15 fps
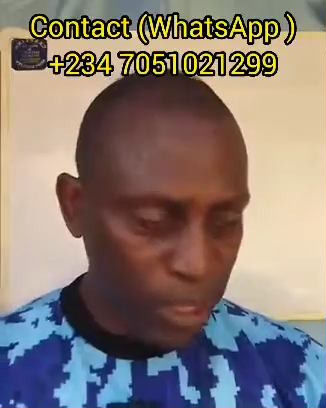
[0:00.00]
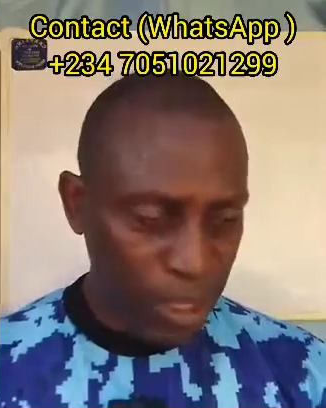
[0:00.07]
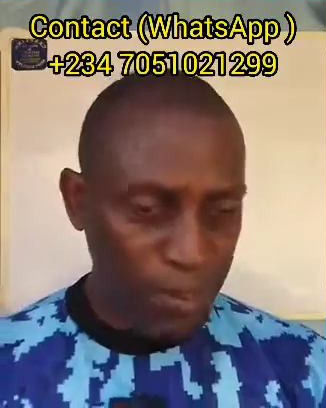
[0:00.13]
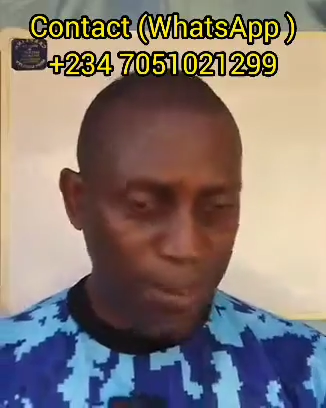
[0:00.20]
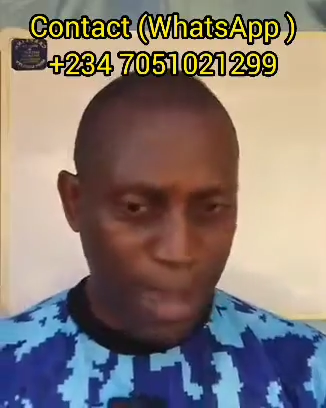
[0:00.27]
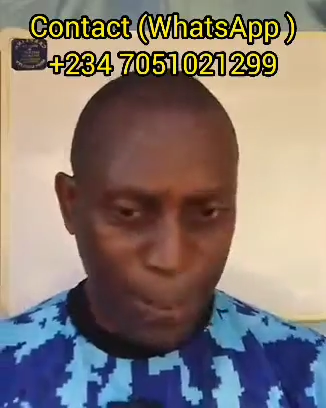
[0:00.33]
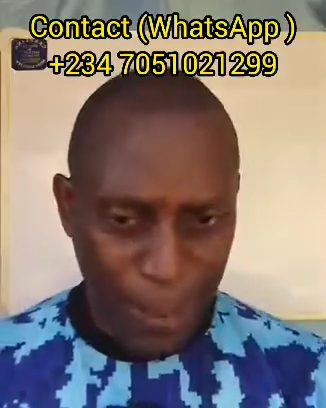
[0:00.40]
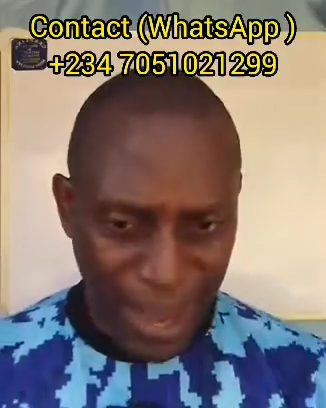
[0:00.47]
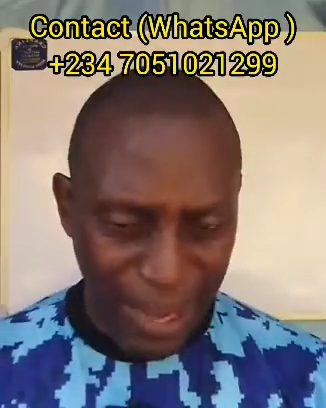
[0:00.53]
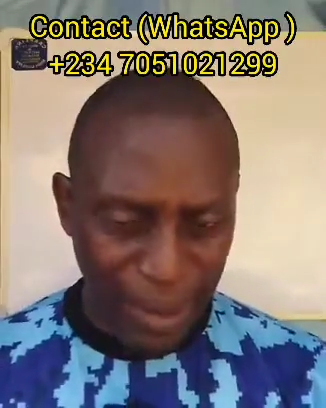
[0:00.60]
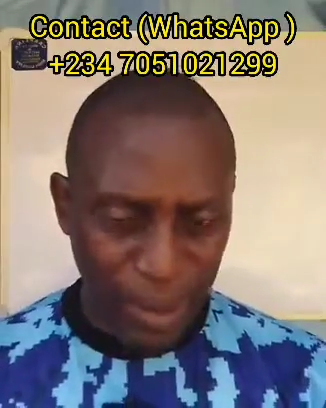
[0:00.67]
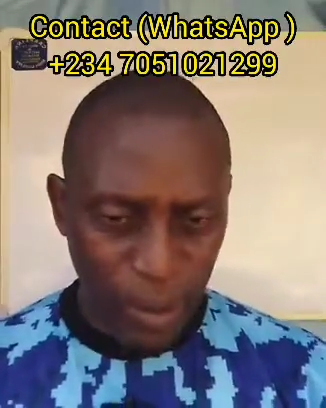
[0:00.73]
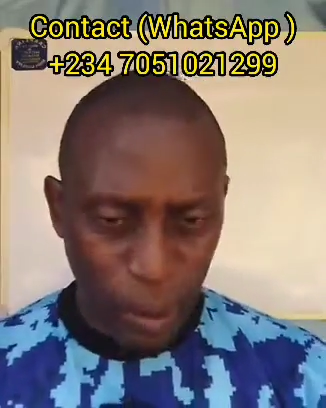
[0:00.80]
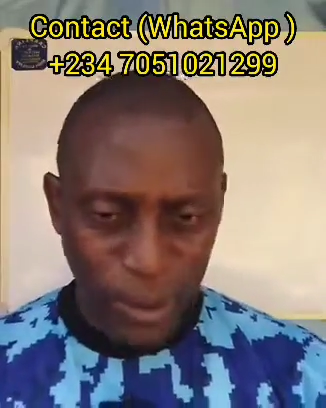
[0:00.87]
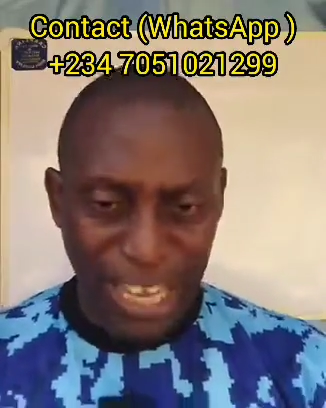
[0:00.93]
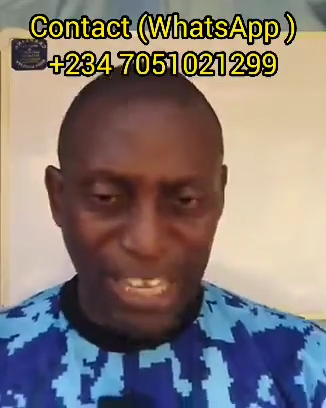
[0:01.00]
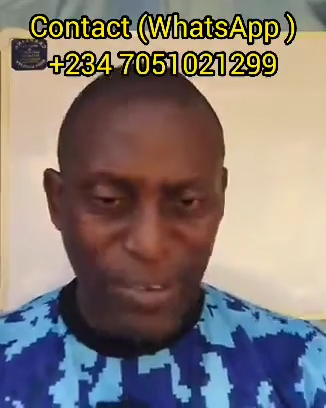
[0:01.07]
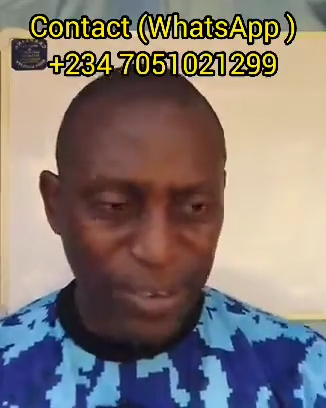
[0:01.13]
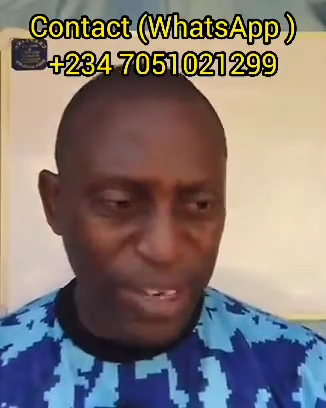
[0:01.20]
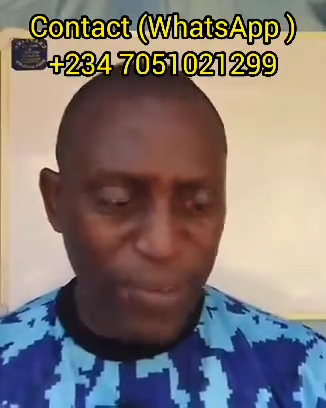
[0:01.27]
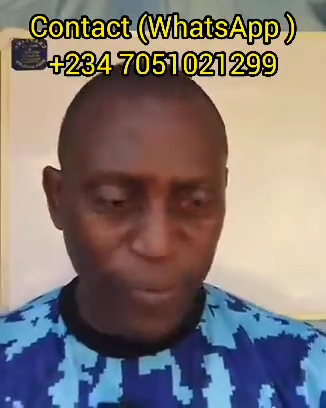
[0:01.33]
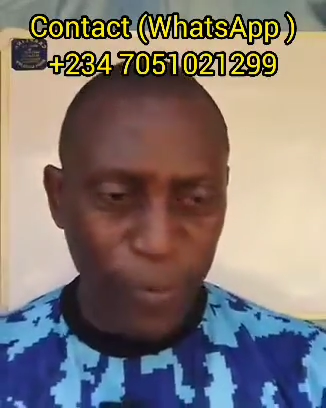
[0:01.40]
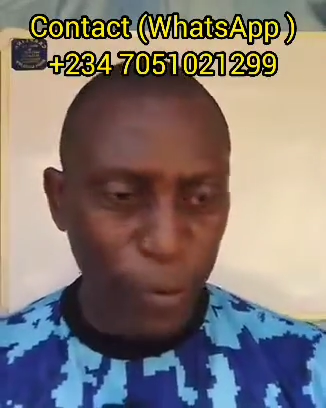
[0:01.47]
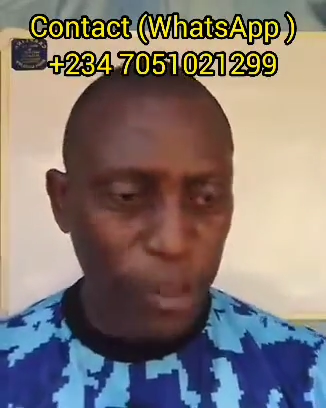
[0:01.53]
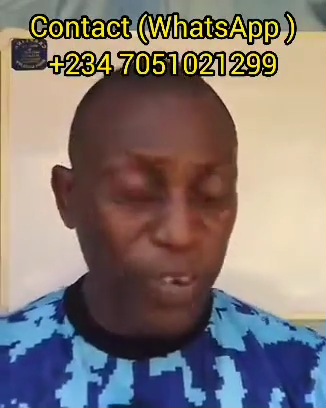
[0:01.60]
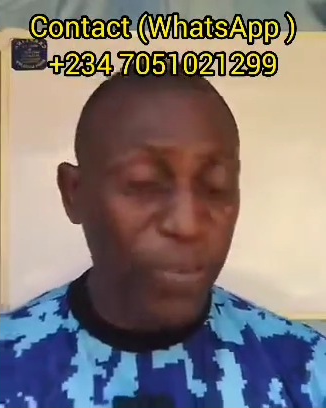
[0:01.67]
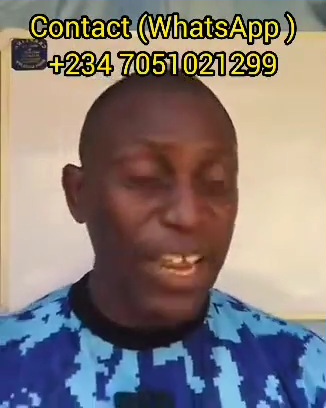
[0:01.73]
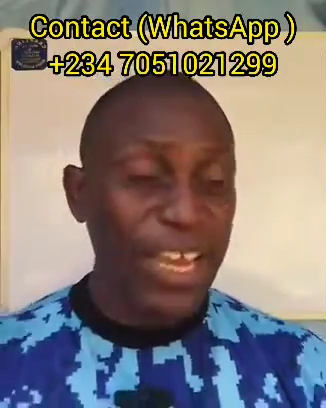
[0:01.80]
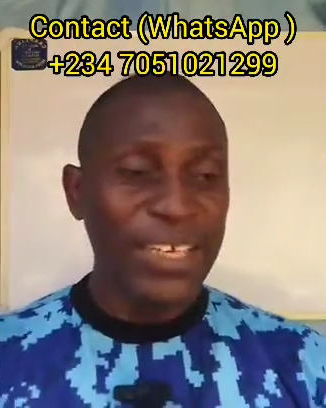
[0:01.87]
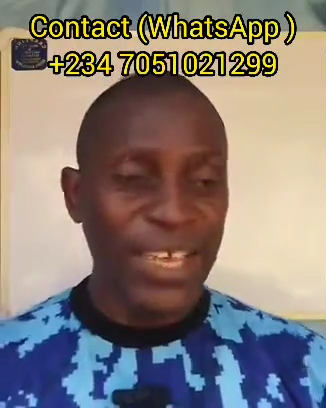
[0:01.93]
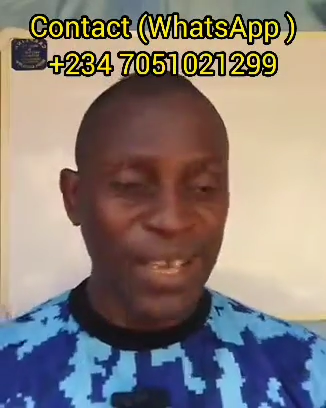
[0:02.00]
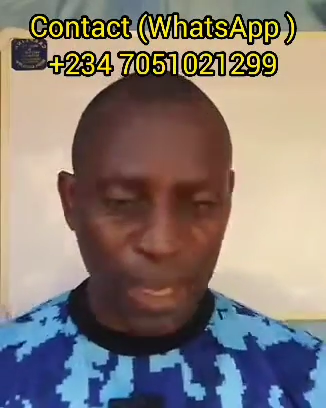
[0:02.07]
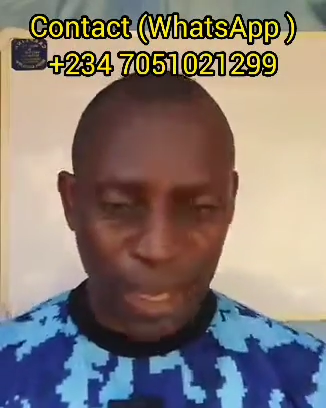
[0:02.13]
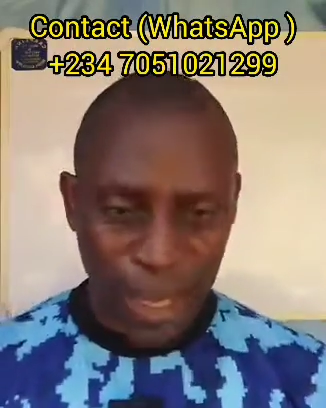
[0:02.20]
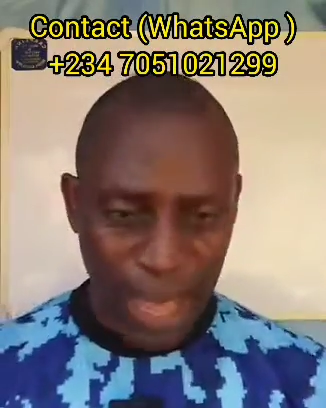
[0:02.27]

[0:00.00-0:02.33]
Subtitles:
my pen without giving them food, even a day.